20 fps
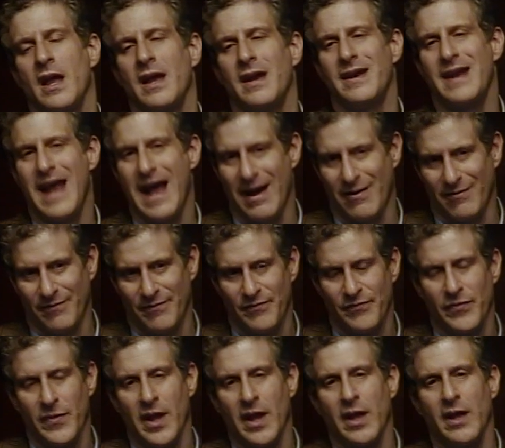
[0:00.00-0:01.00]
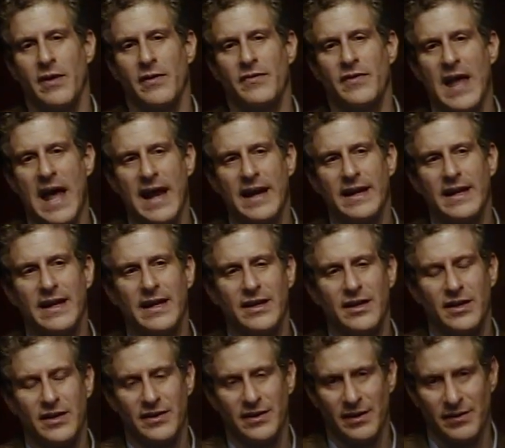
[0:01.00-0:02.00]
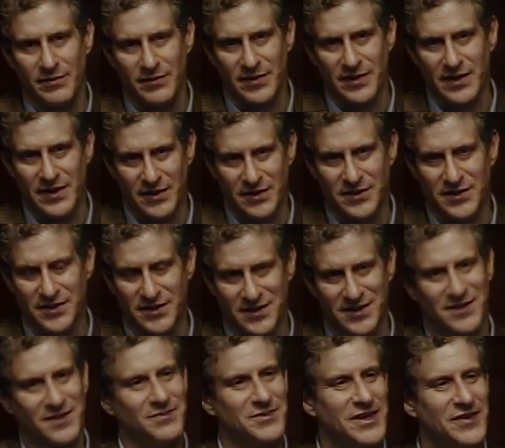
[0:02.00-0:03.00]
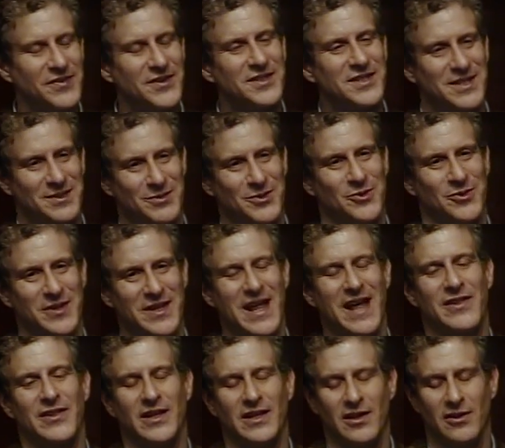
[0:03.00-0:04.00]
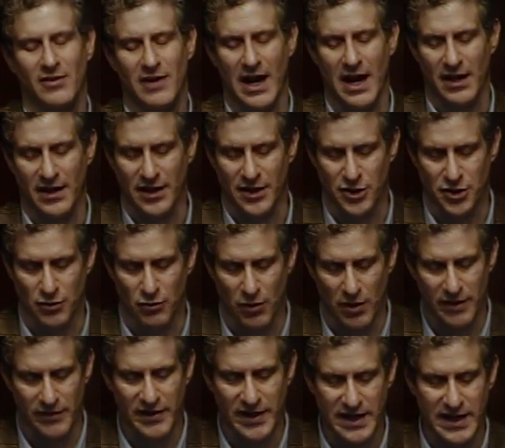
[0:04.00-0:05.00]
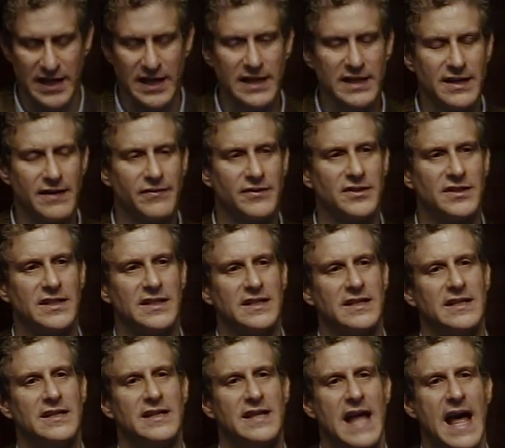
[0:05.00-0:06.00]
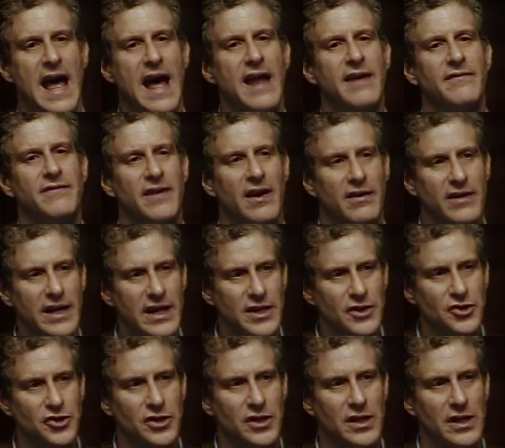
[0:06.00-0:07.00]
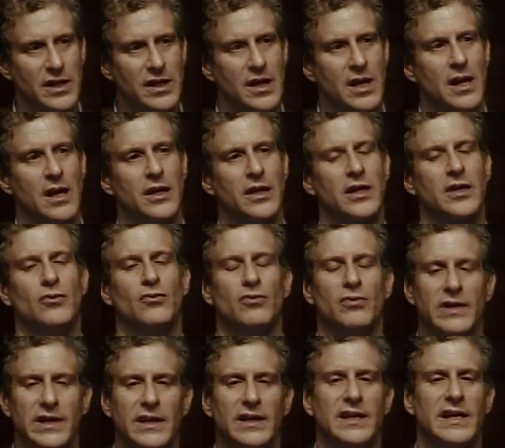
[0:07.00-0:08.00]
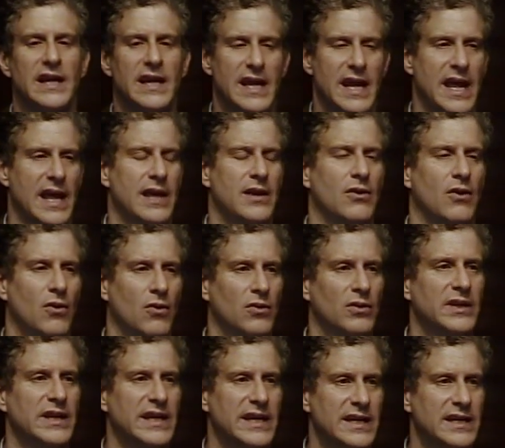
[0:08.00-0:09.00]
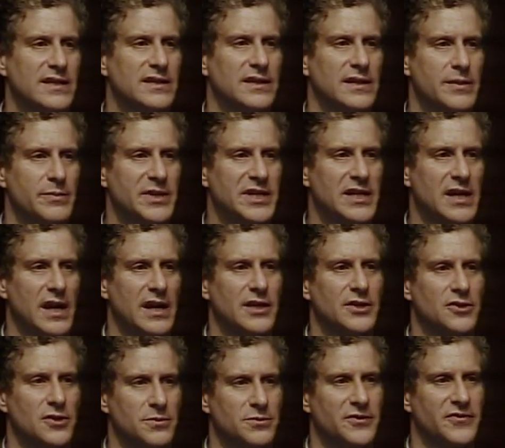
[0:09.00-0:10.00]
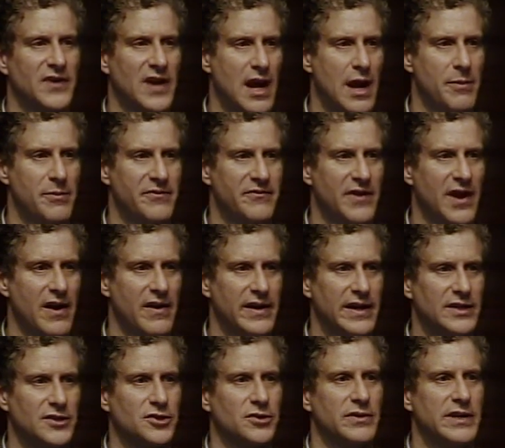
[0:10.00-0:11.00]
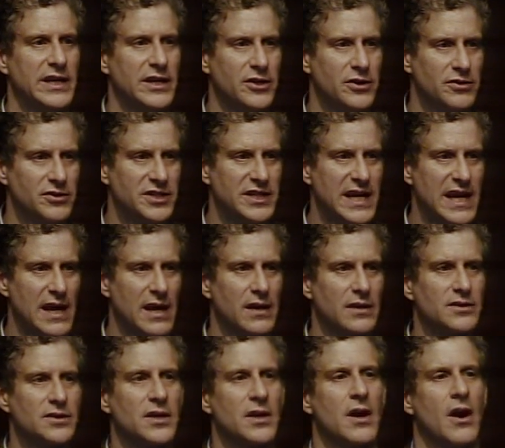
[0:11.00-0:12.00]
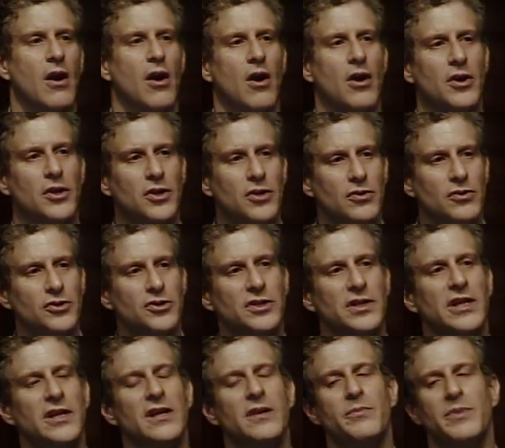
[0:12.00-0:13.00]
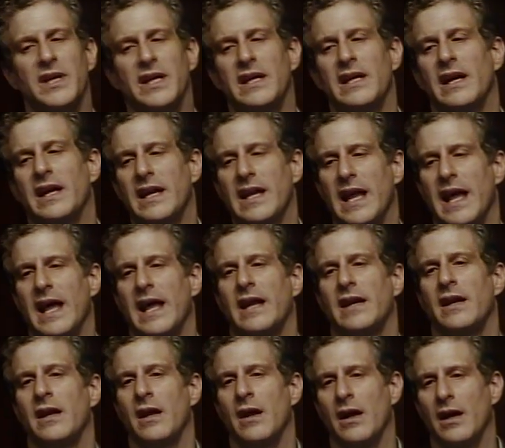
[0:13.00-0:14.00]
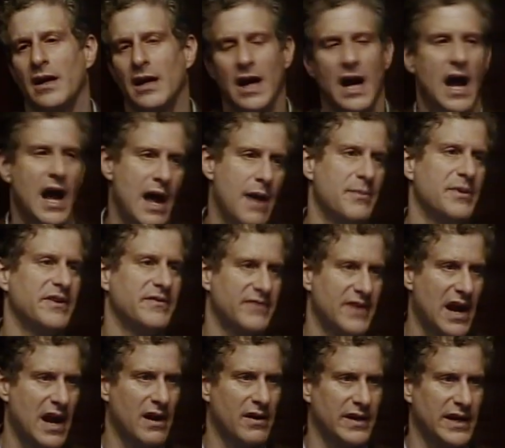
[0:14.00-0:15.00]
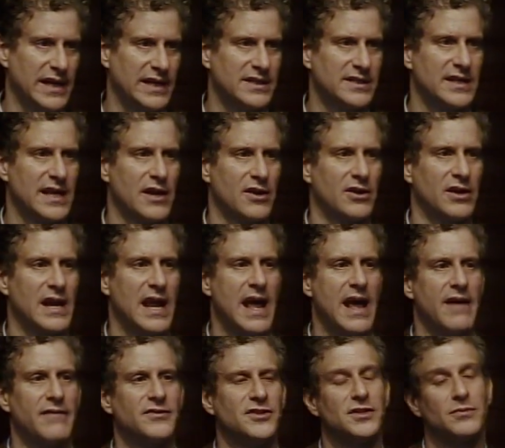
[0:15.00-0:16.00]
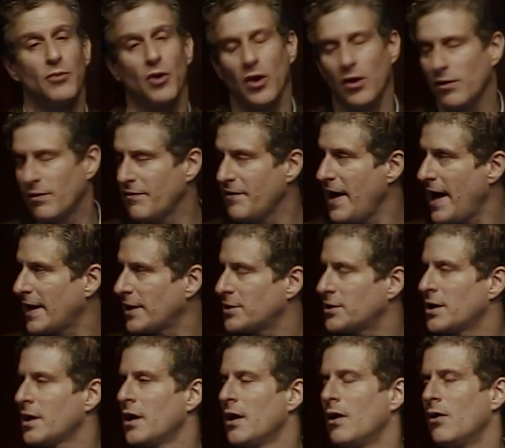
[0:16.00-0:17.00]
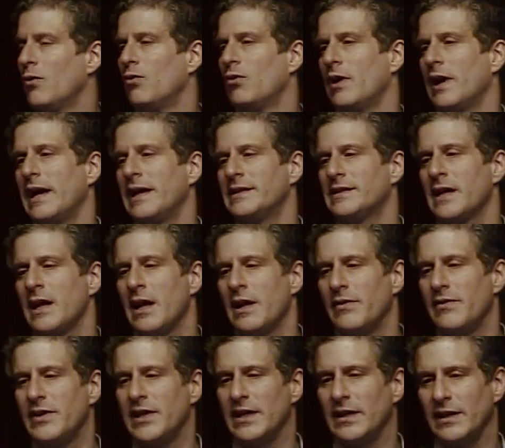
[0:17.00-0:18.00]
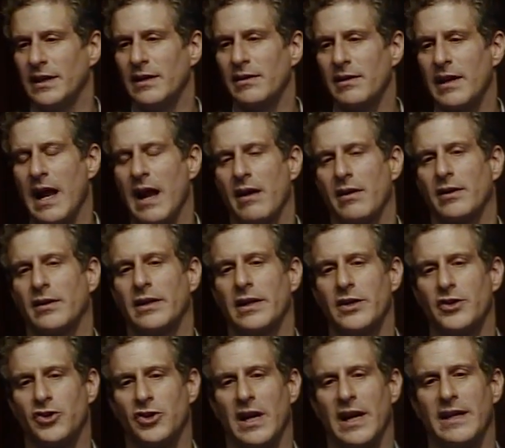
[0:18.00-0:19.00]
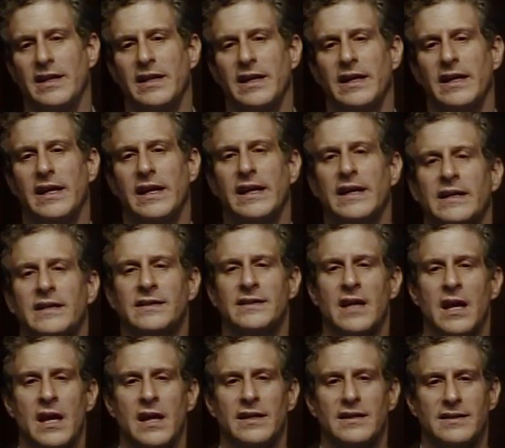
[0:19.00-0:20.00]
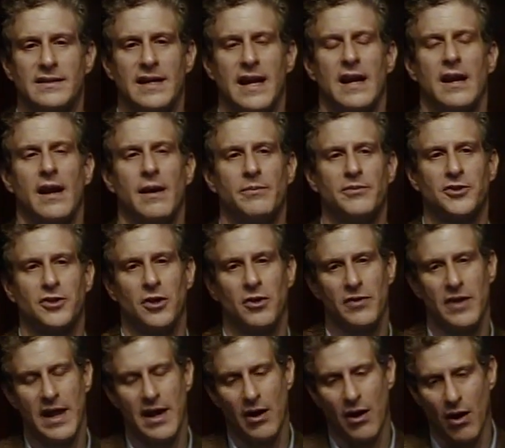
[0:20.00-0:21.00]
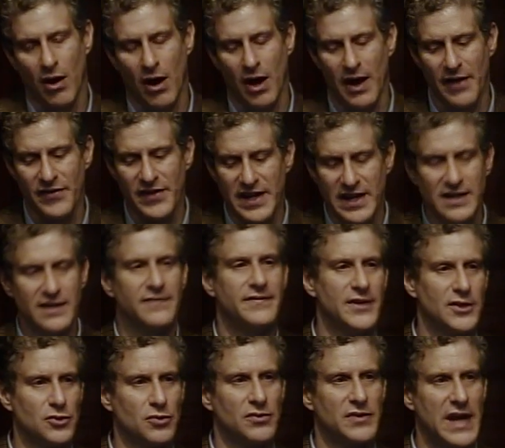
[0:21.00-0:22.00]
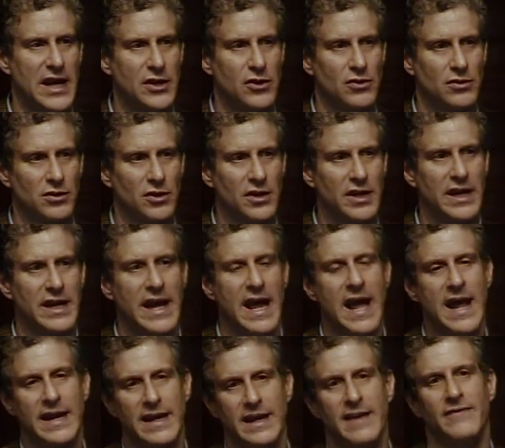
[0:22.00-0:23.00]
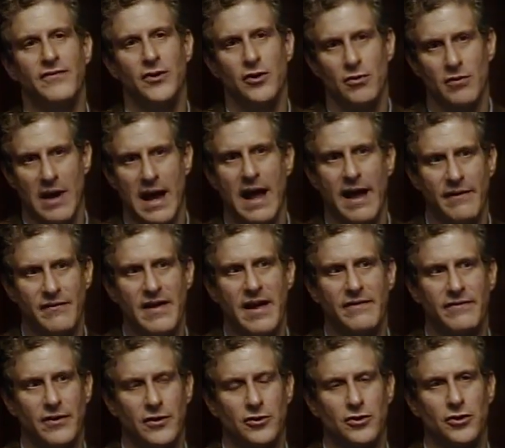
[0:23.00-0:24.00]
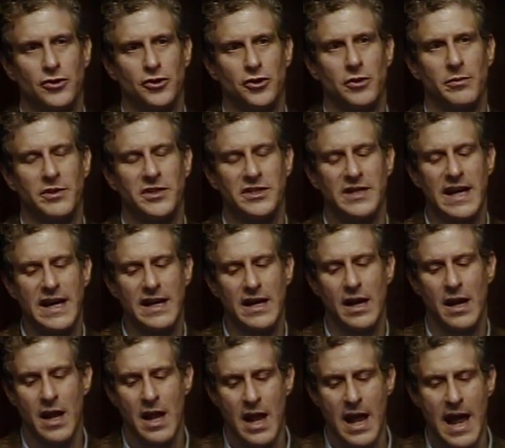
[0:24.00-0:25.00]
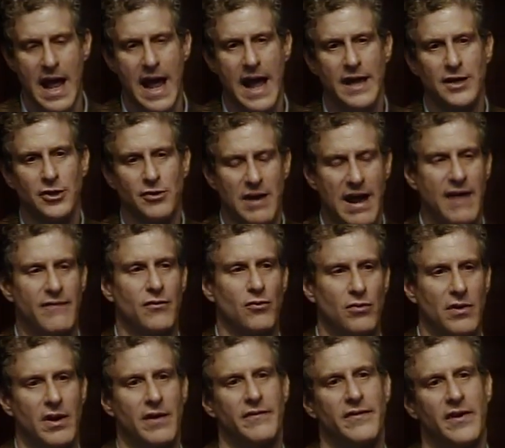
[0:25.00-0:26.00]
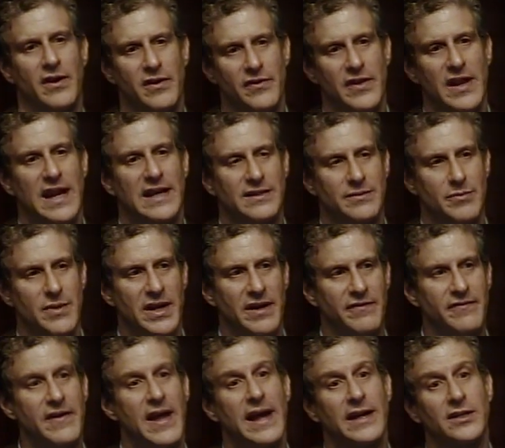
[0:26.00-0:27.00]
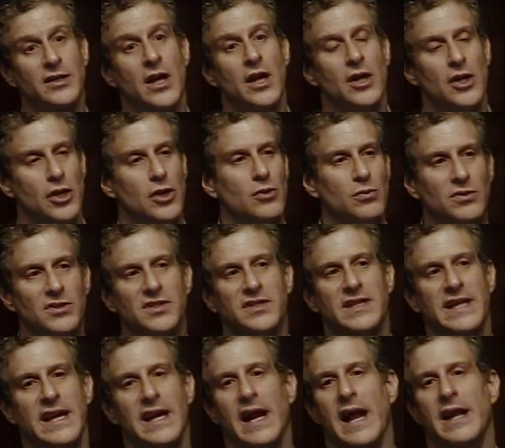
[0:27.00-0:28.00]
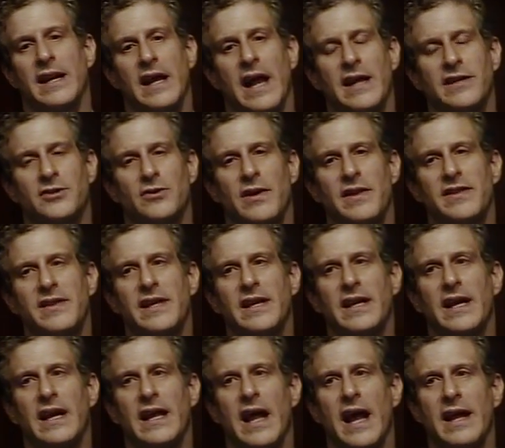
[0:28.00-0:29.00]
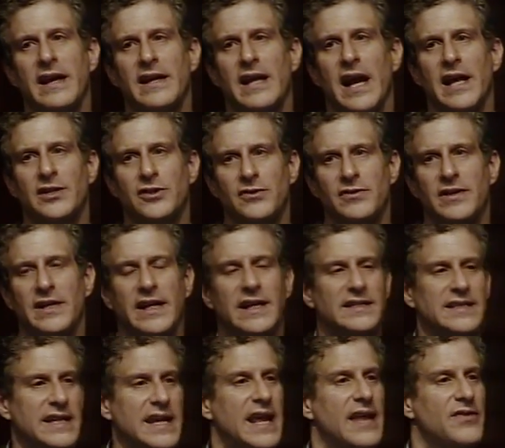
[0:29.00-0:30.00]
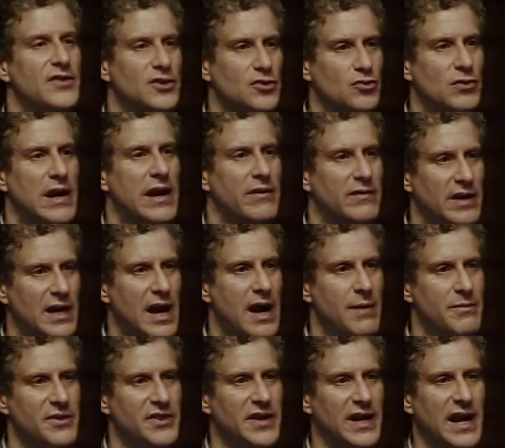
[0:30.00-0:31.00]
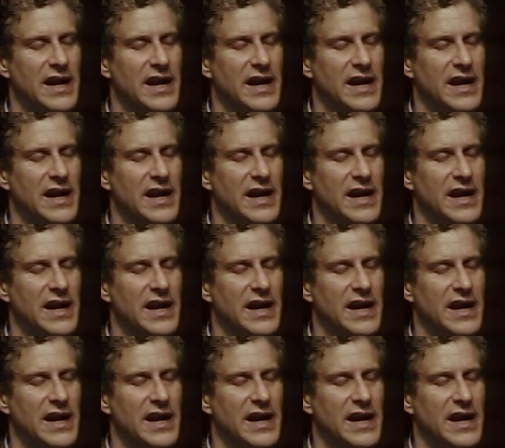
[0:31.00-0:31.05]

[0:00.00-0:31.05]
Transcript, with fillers: Now, that look, there's some differences between that and the allele calculation. One of the key differences is that variation can really, again, only easily be done in terms of common variants. So EQTLs are usually going to be, again, common variants that are going to have smaller effects. Whereas the allele calculation, I think, is set up so that on the individual that you're looking at, if you have that functional genomics data and you have a rare variant that has a big effect, you will see it. I, I, so I think I, I do think it's again this rare and common thing.